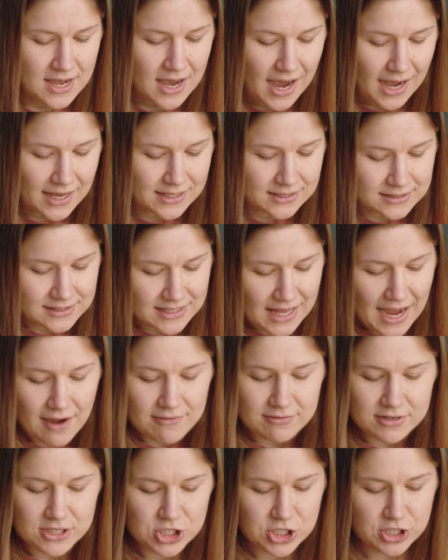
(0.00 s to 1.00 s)
I
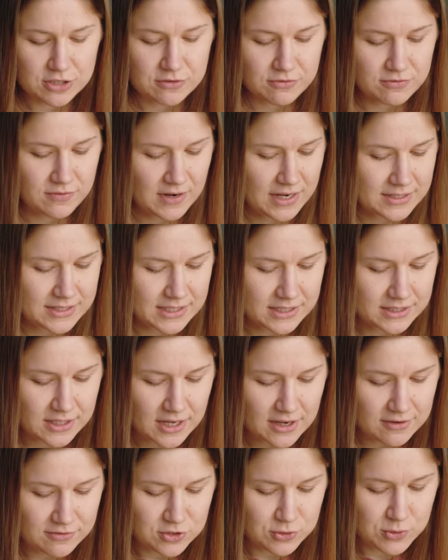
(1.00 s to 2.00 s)
lavish unfailing
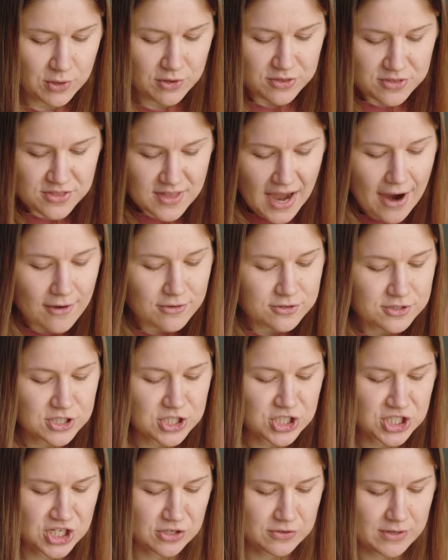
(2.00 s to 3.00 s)
love to a
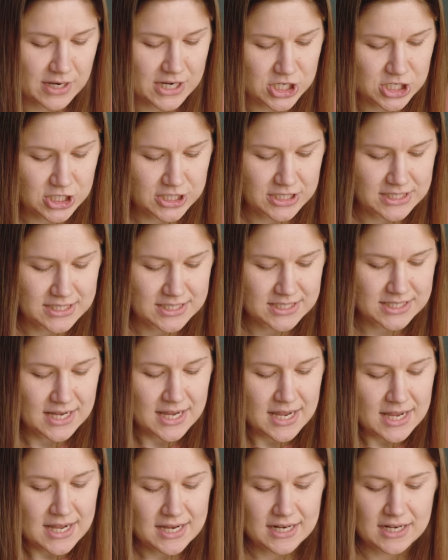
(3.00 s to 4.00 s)
thousand generations,
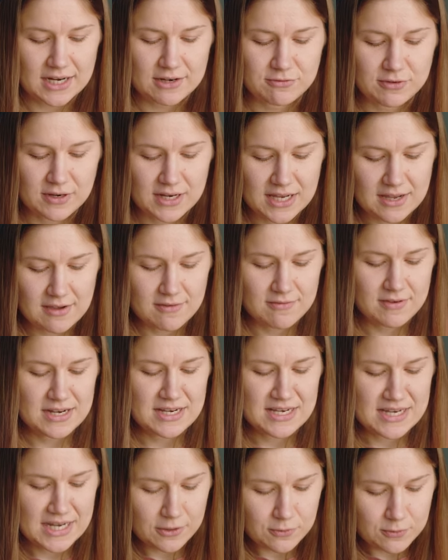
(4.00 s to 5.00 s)
and I forgive
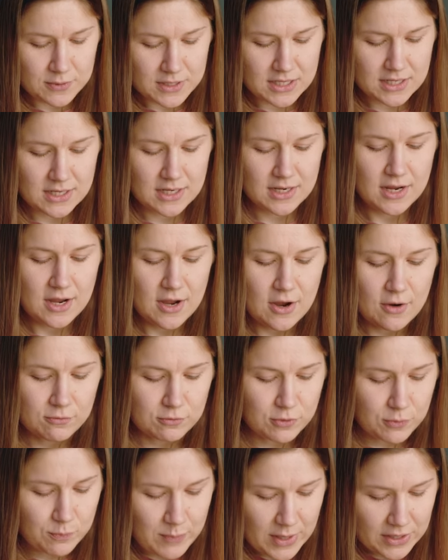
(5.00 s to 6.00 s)
iniquity,
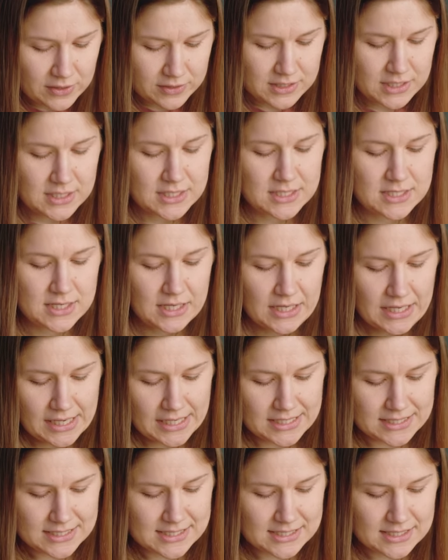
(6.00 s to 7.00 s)
rebellion,
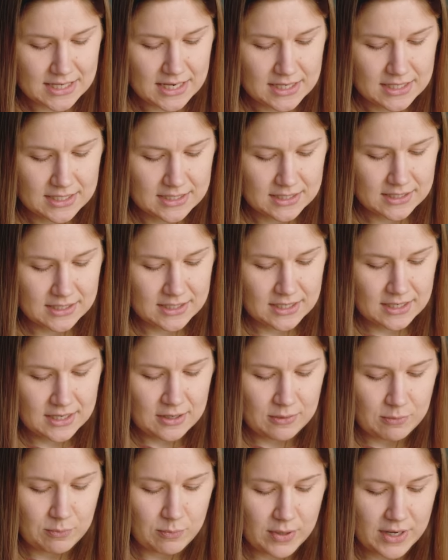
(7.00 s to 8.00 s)
and sin
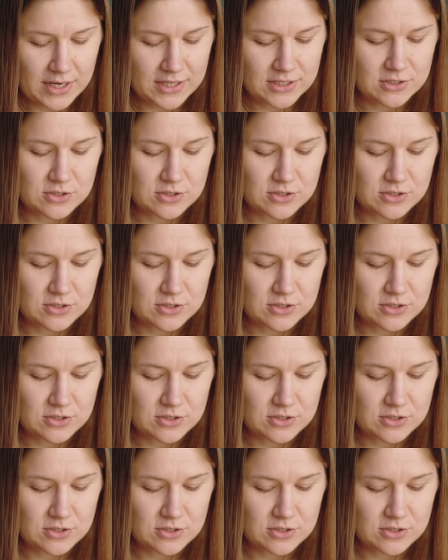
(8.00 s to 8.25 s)
but I